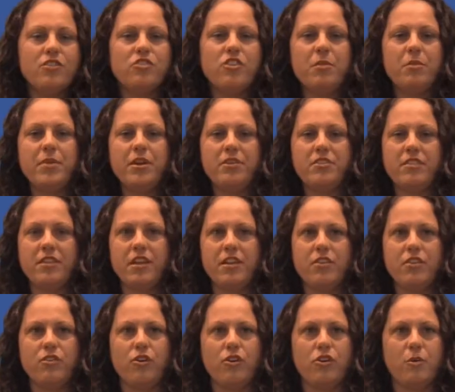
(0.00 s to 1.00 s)
So I'm here
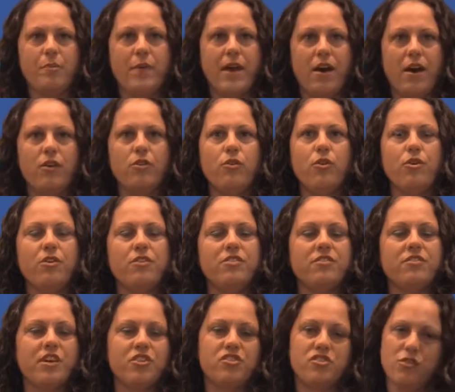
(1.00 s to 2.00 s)
today to talk about
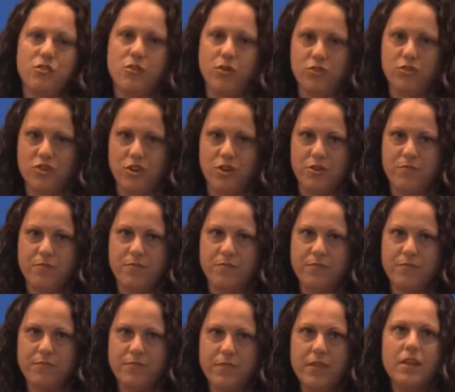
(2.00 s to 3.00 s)
organizational culture.
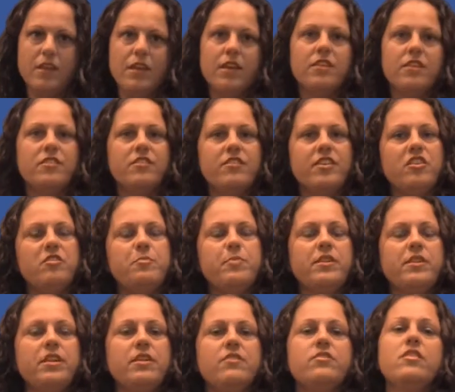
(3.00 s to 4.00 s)
It's a set of
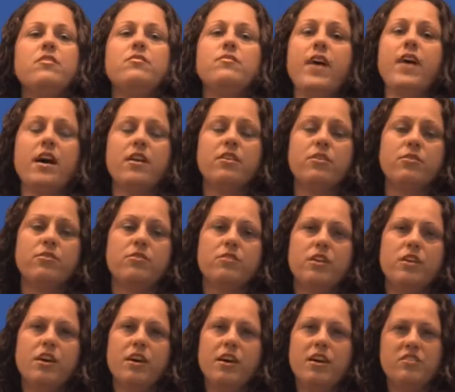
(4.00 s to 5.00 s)
beliefs and
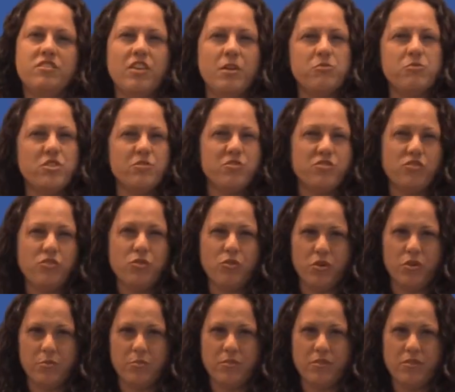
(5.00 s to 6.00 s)
values, assumptions,
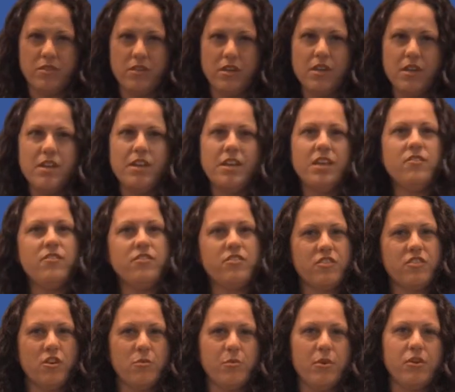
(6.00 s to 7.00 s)
norms, even
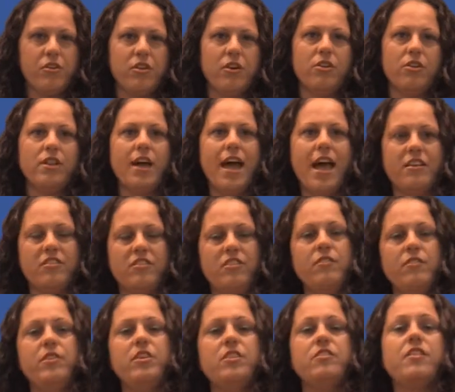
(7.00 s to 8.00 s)
ceremonial
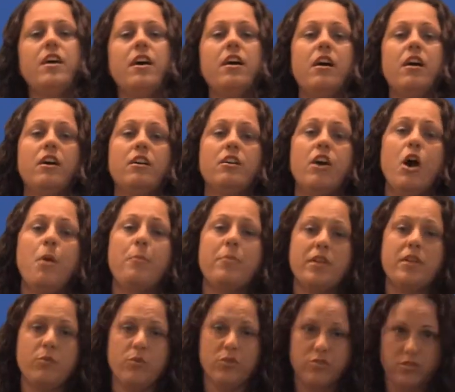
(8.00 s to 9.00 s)
activities that a
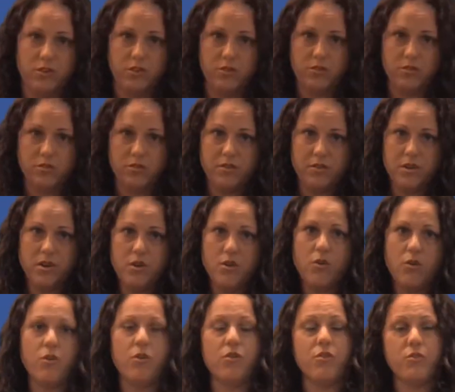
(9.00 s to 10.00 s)
company will do
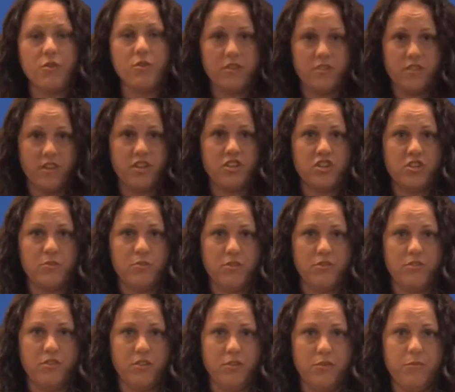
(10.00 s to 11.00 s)
or an organization
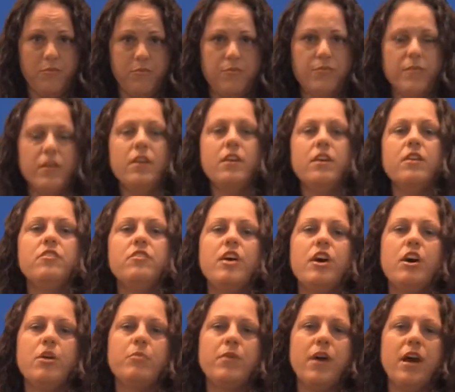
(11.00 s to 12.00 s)
will do to
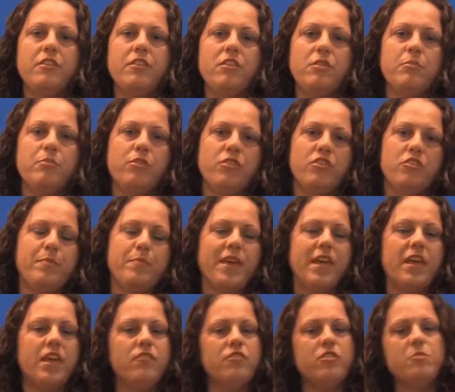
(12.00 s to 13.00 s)
help guide the employee's
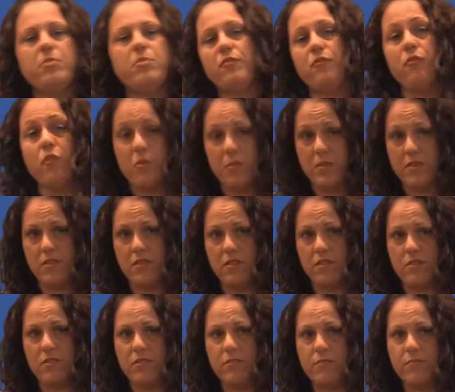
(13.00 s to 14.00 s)
behavior and
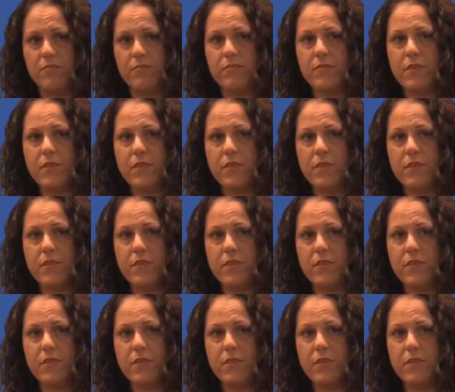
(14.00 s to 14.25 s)
performances.